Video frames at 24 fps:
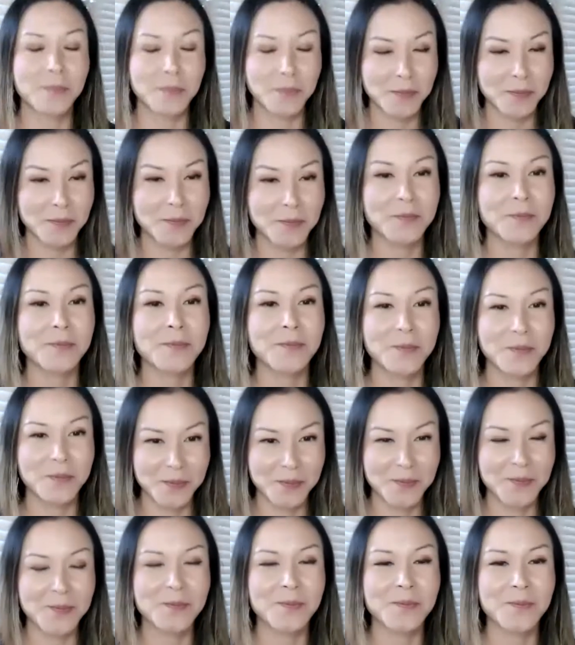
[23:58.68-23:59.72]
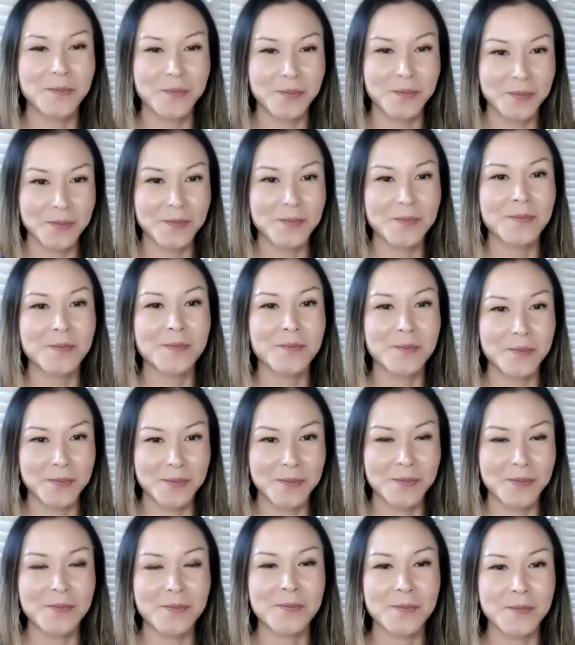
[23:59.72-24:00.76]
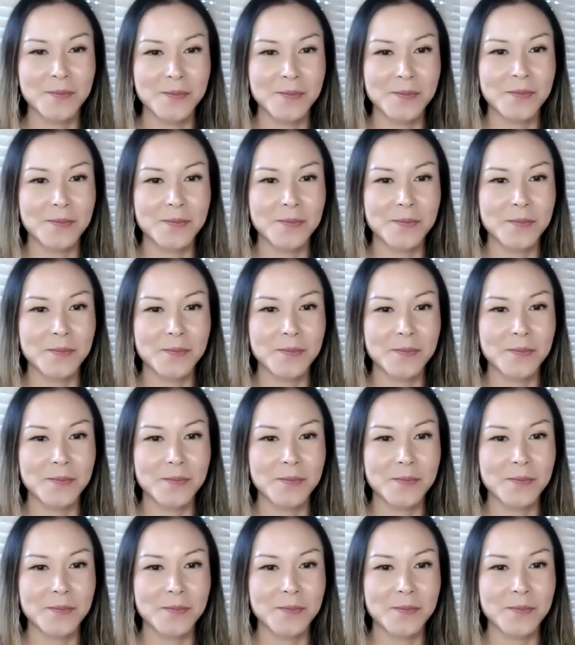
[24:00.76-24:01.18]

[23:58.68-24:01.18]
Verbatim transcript: right. There's a lot of mindset stuff around there for,